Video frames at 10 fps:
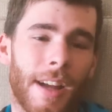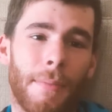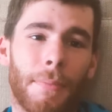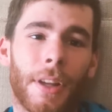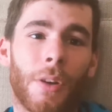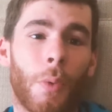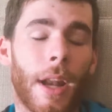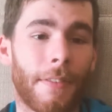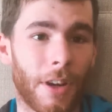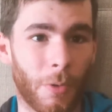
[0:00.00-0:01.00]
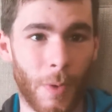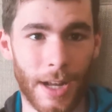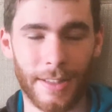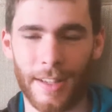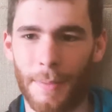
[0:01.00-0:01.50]
Tumblr, whatever it
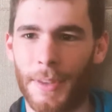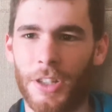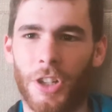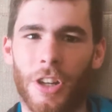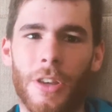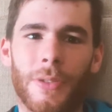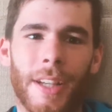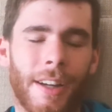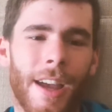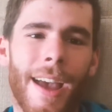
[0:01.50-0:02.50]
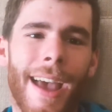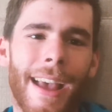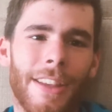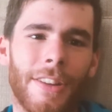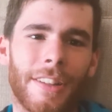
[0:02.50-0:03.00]
winds up that you're using.
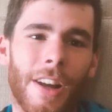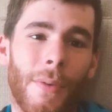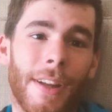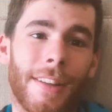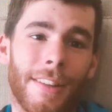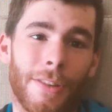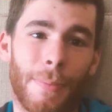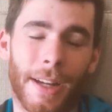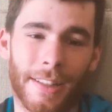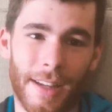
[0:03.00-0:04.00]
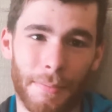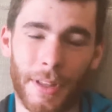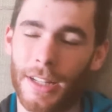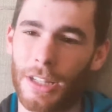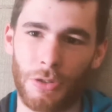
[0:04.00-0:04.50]
You get to go in, you pick a
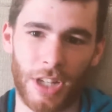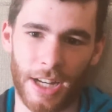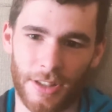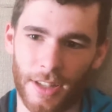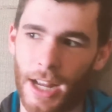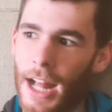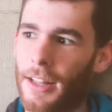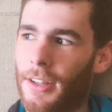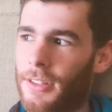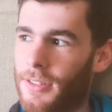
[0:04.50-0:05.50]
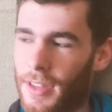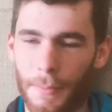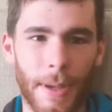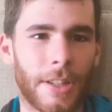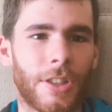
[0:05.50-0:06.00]
template, you change the colors, the
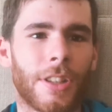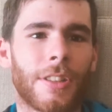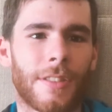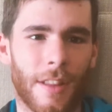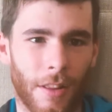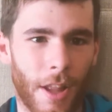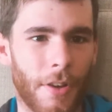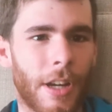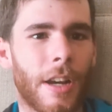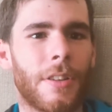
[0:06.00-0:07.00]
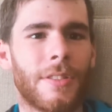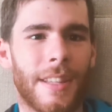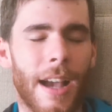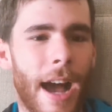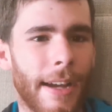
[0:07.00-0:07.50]
pictures, the logos,
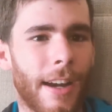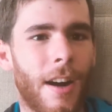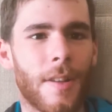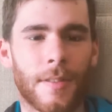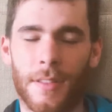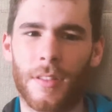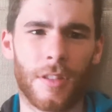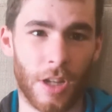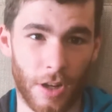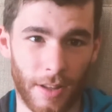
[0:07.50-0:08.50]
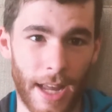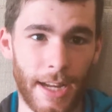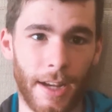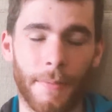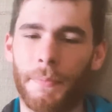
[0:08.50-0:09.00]
the icons to your
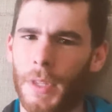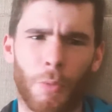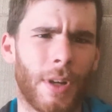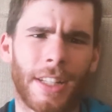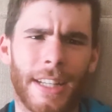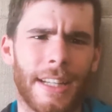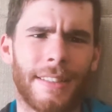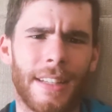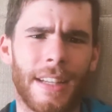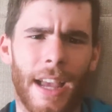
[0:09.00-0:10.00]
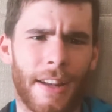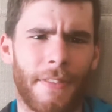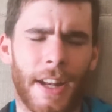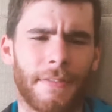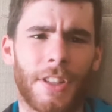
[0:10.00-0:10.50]
liking. Really easy,
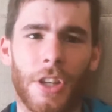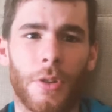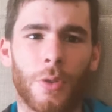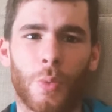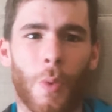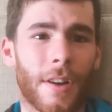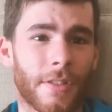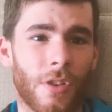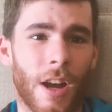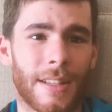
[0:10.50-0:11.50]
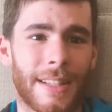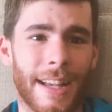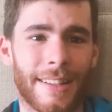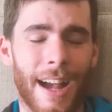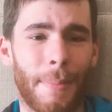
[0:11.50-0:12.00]
innovative to use, works across
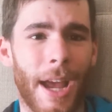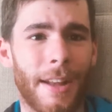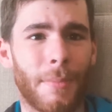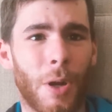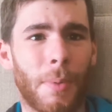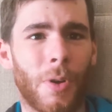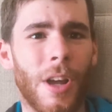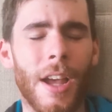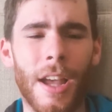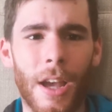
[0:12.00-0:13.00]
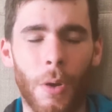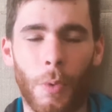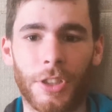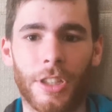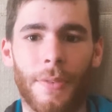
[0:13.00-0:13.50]
desktop and mobile.
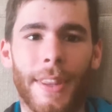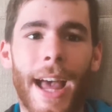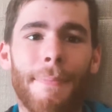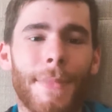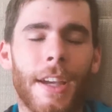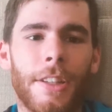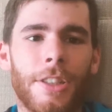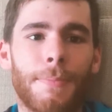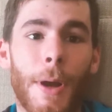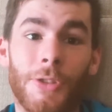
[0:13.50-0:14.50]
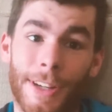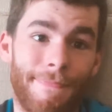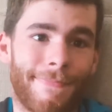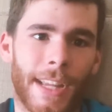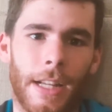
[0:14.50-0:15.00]
Once you're done with that, you just post it.
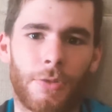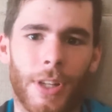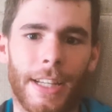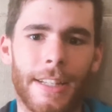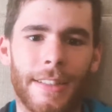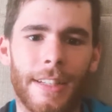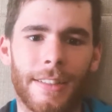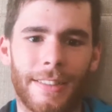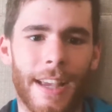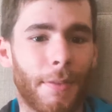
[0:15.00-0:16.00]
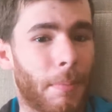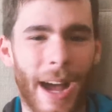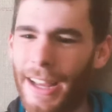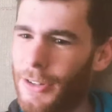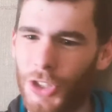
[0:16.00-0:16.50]
It's really easy.
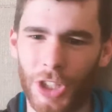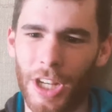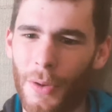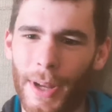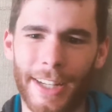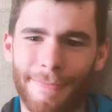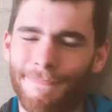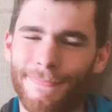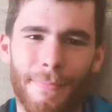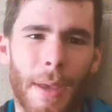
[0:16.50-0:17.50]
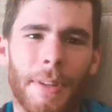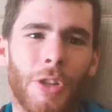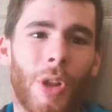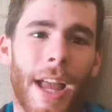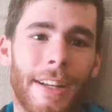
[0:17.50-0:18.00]
I usually go in and maybe
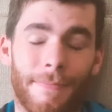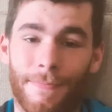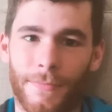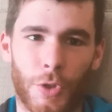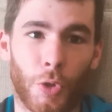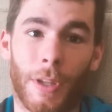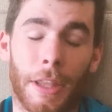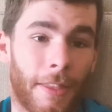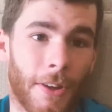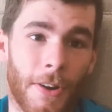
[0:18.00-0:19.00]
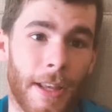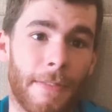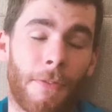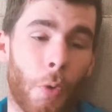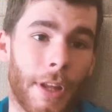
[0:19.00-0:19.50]
do like truly 30,
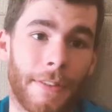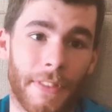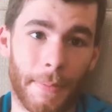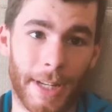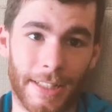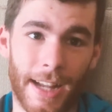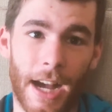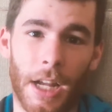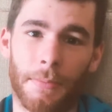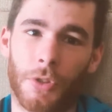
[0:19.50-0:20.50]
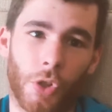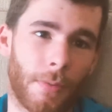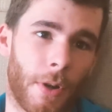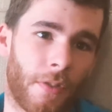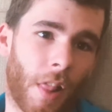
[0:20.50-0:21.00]
40 of them at a time, do
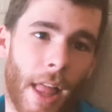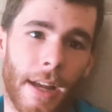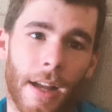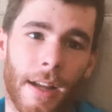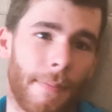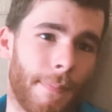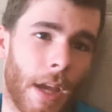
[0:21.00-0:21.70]
them over like a